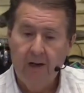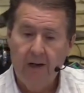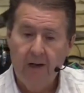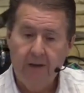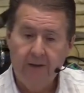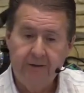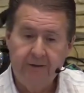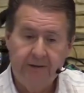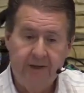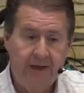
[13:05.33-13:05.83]

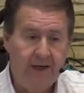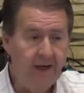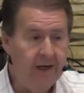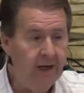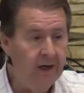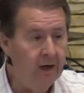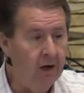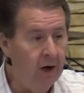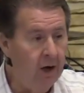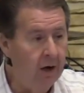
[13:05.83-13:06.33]

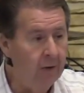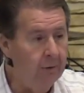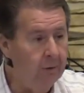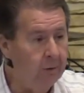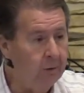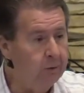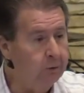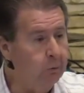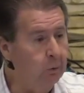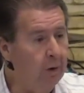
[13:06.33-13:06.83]
seeking
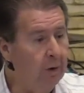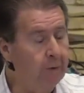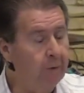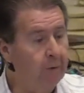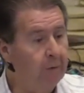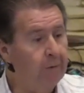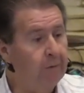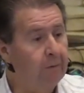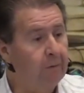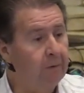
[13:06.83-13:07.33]
others, whether
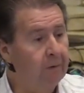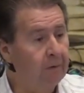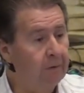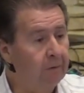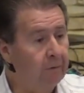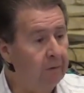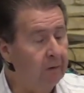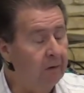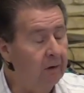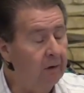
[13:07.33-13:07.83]

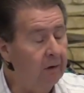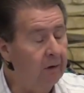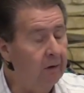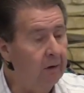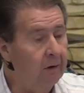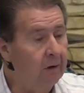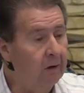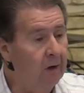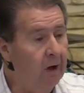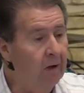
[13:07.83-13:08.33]

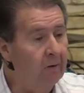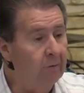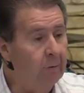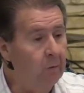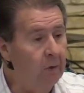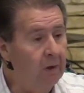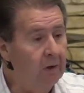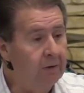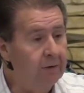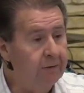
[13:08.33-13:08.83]
loved
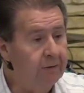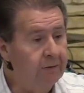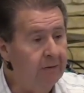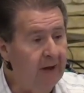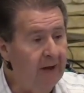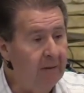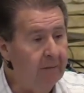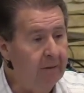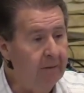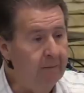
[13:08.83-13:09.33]
ones,
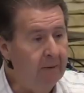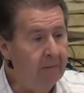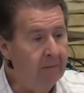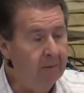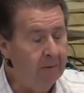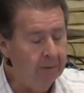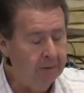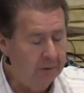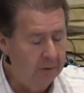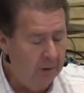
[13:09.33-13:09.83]
family
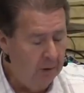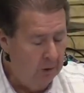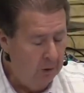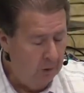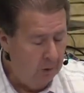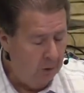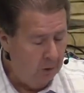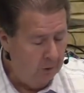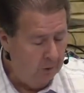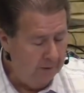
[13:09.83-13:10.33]
members,
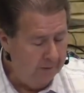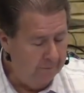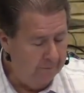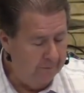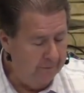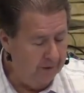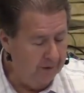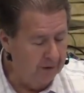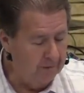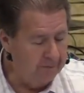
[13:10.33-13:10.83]
or in
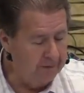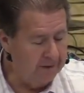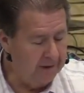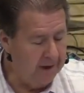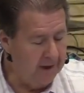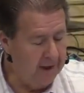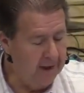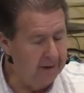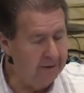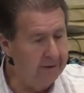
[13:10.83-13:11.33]
Philip's
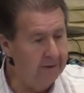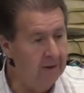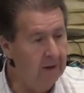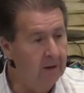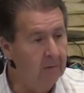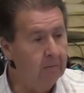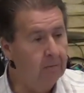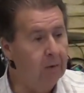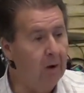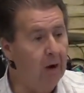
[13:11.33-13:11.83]
case,
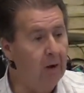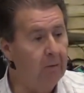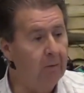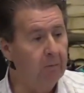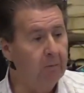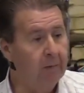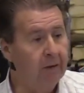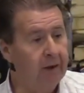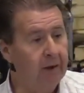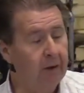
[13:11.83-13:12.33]

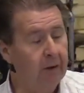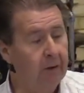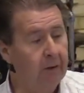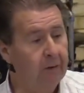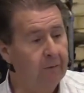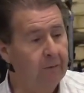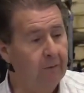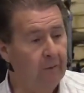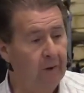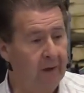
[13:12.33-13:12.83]
probably a good
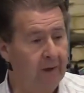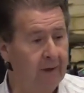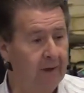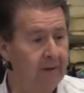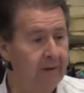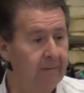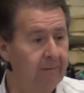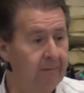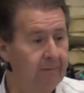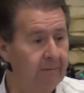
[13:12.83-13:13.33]
friend.
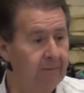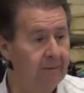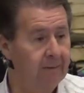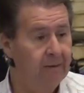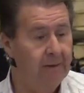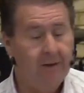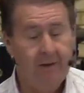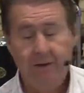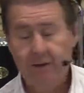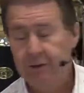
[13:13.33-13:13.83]

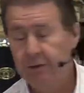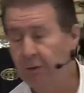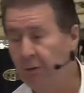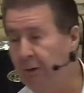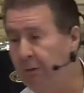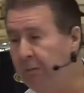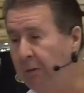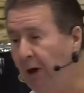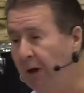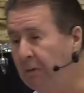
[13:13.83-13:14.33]
So we
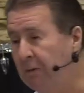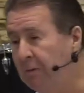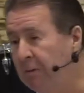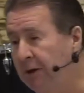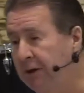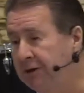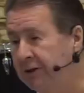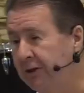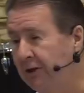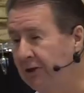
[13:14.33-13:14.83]
probably
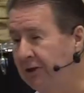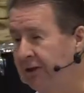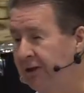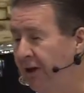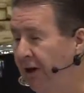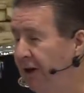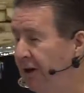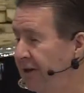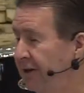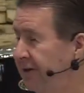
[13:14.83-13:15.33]
should
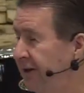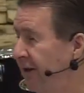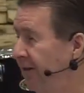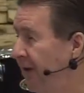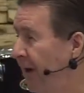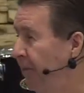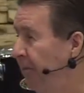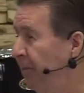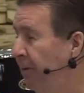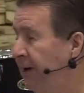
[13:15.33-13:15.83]
call, instead of
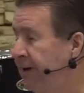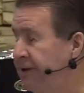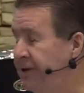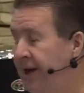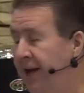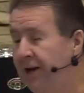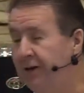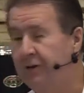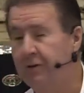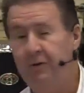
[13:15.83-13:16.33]
Operation
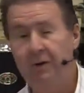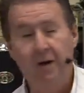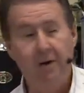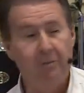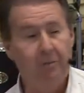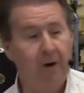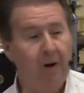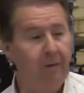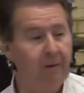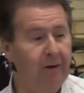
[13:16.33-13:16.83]
Andrew,
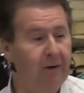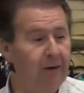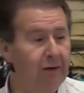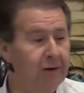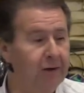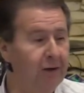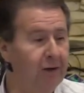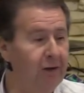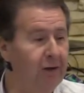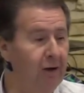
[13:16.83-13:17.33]
probably
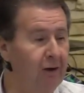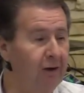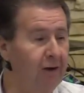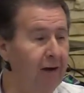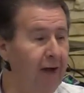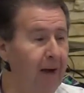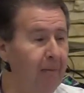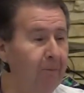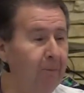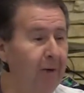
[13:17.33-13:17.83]
should have called it
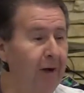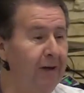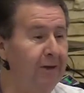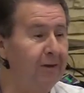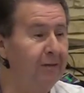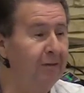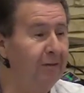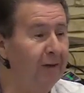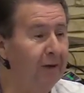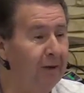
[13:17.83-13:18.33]

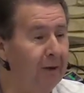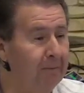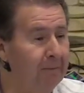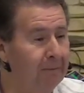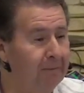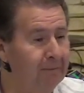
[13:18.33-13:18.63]
Operation Philip.